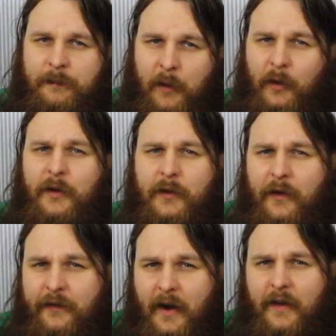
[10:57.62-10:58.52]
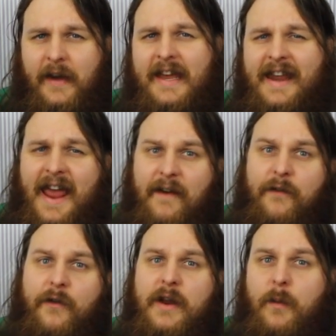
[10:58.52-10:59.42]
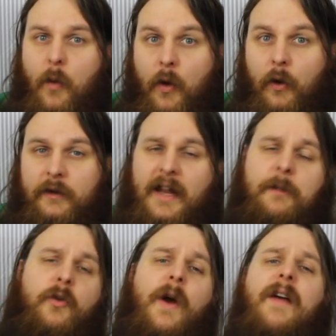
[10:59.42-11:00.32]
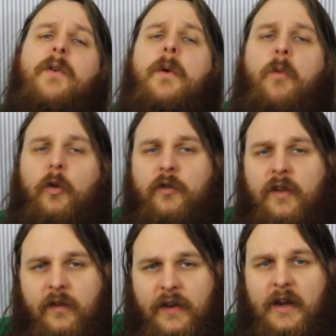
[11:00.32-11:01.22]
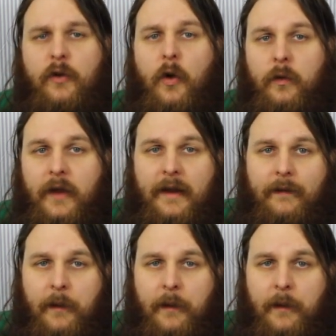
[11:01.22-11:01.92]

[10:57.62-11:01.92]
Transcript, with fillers: Bernd is her father in every world. And I'm sure everyone watching this video knows that.